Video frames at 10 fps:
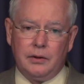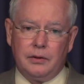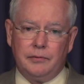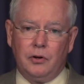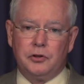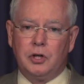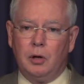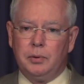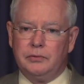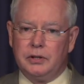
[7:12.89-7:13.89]
the full
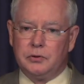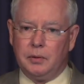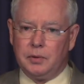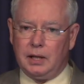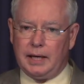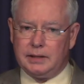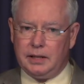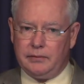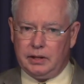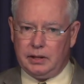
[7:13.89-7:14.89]
scope of his criminal
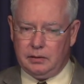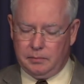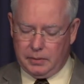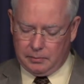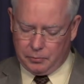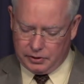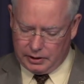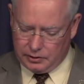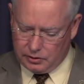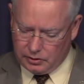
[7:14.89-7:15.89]
activity being
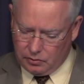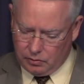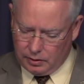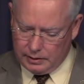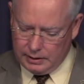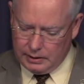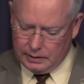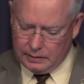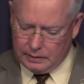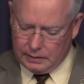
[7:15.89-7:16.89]
presented to the court,
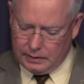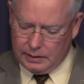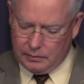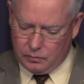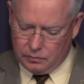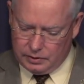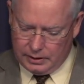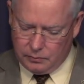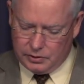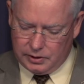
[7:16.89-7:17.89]
he
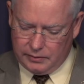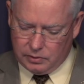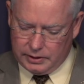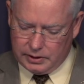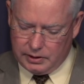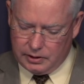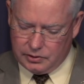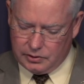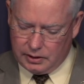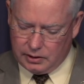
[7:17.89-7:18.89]
did receive release
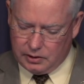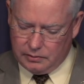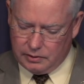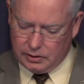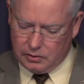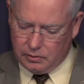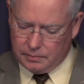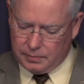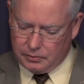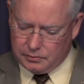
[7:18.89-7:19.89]
conditions that included a
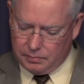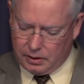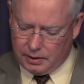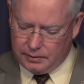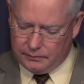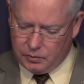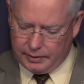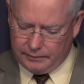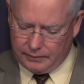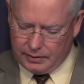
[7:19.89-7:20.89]
court-imposed bond of
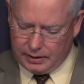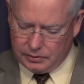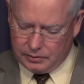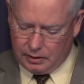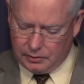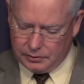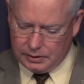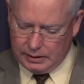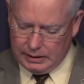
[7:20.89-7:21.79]
$25,000.